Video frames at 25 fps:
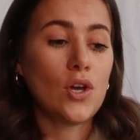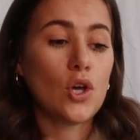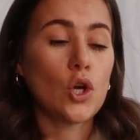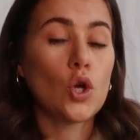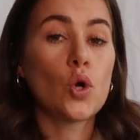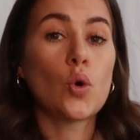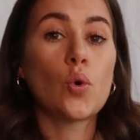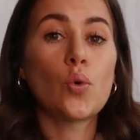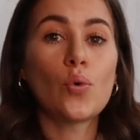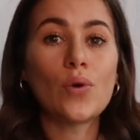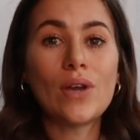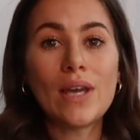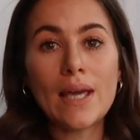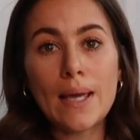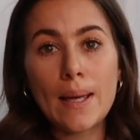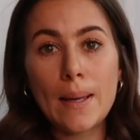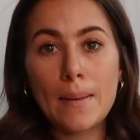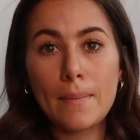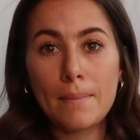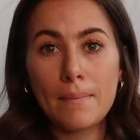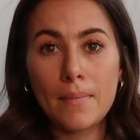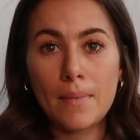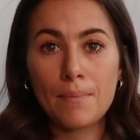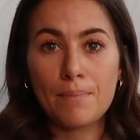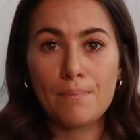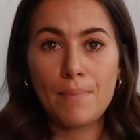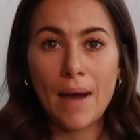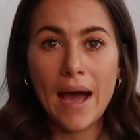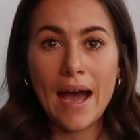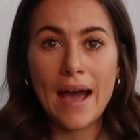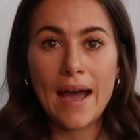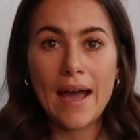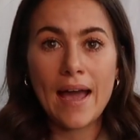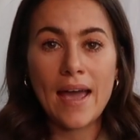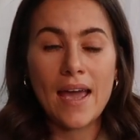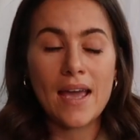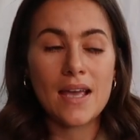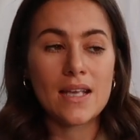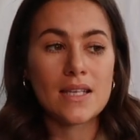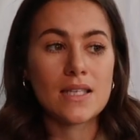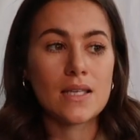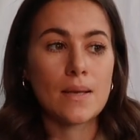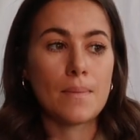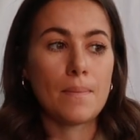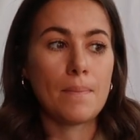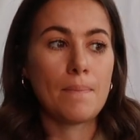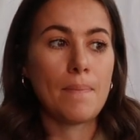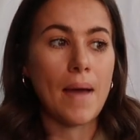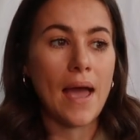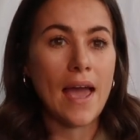cream bags,
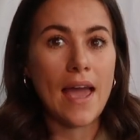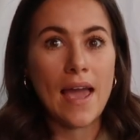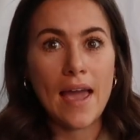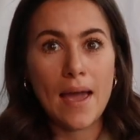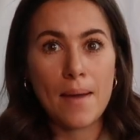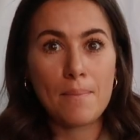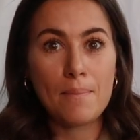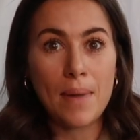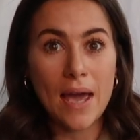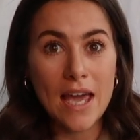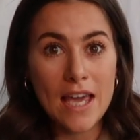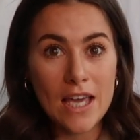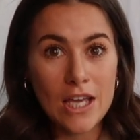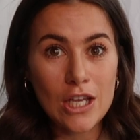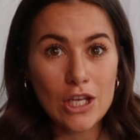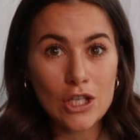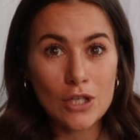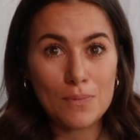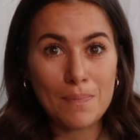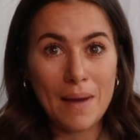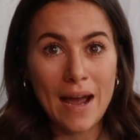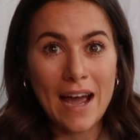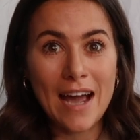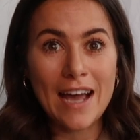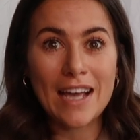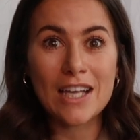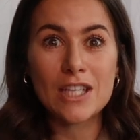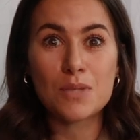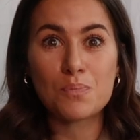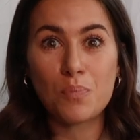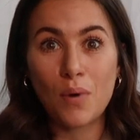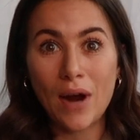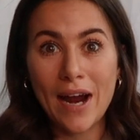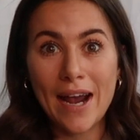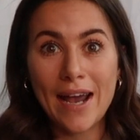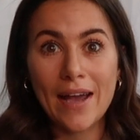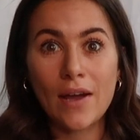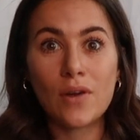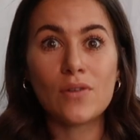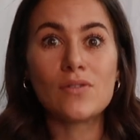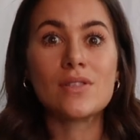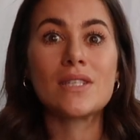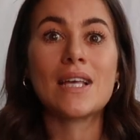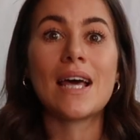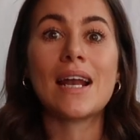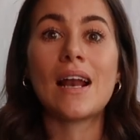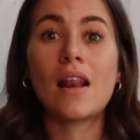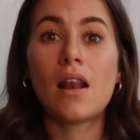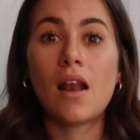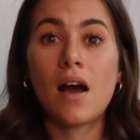beige bags, browns,
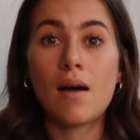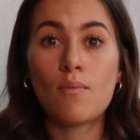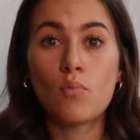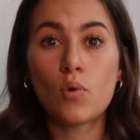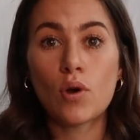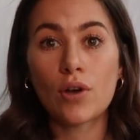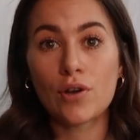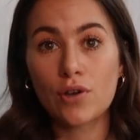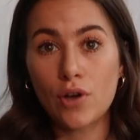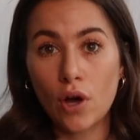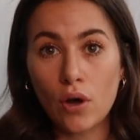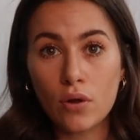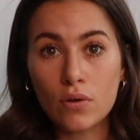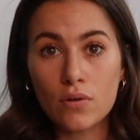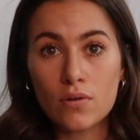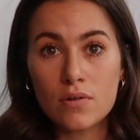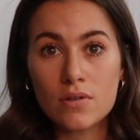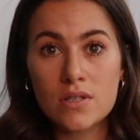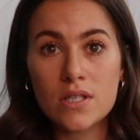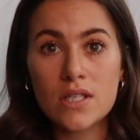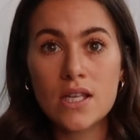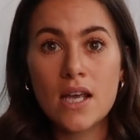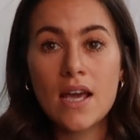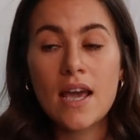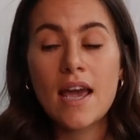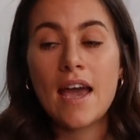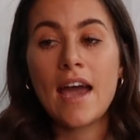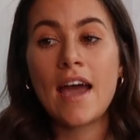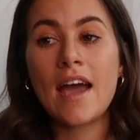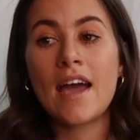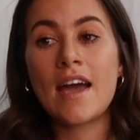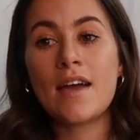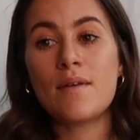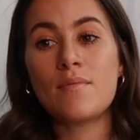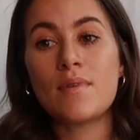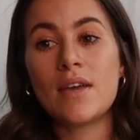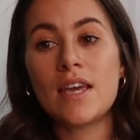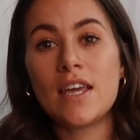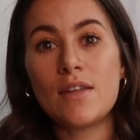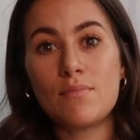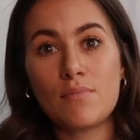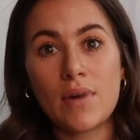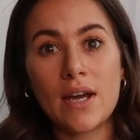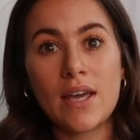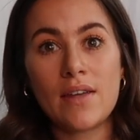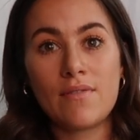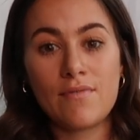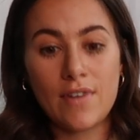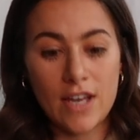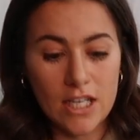and a lot more golds in
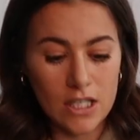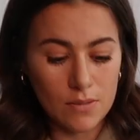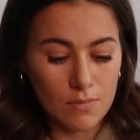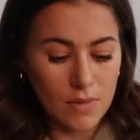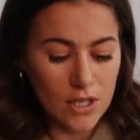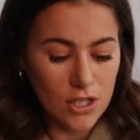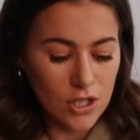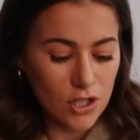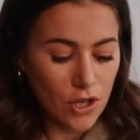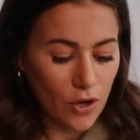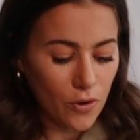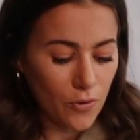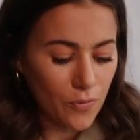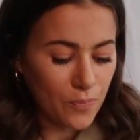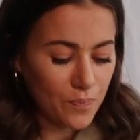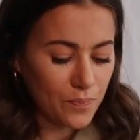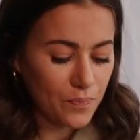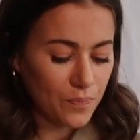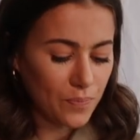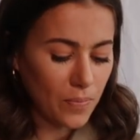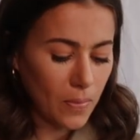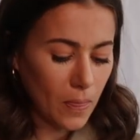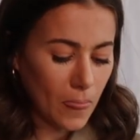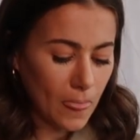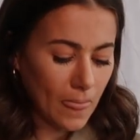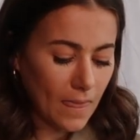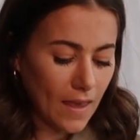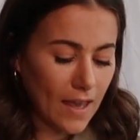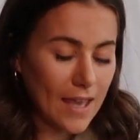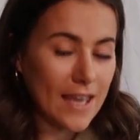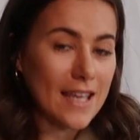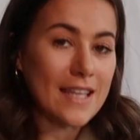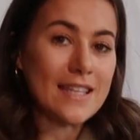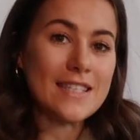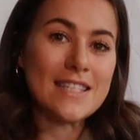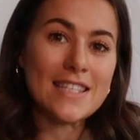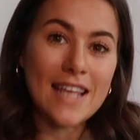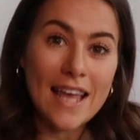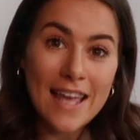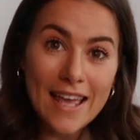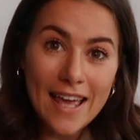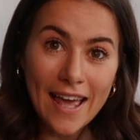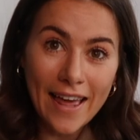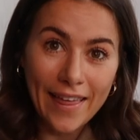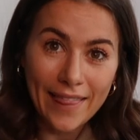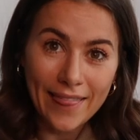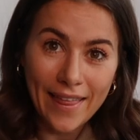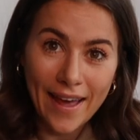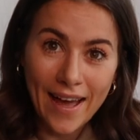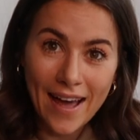my investment. So in
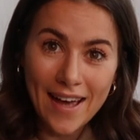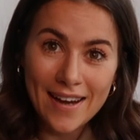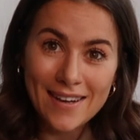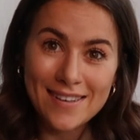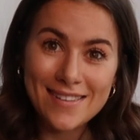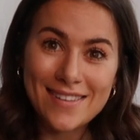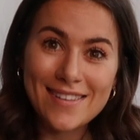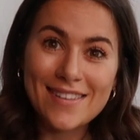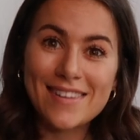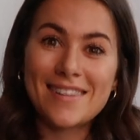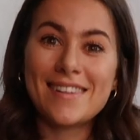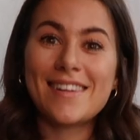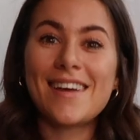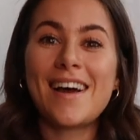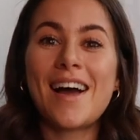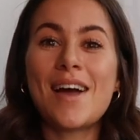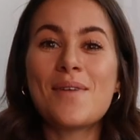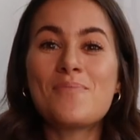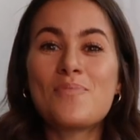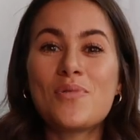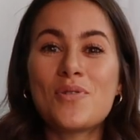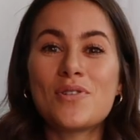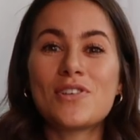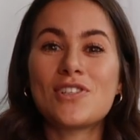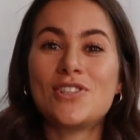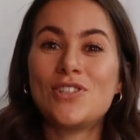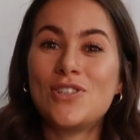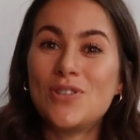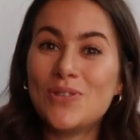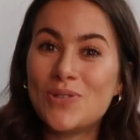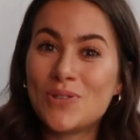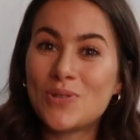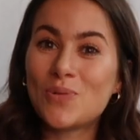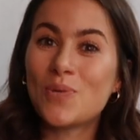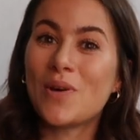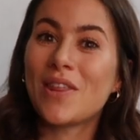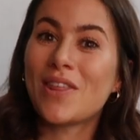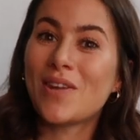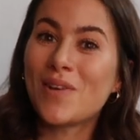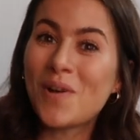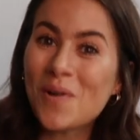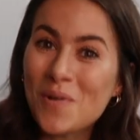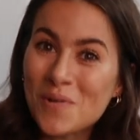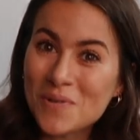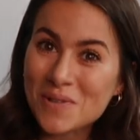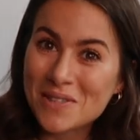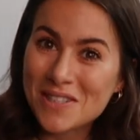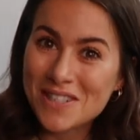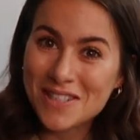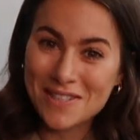saying that, I bought shoes with
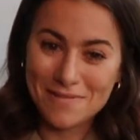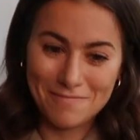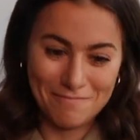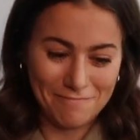gold.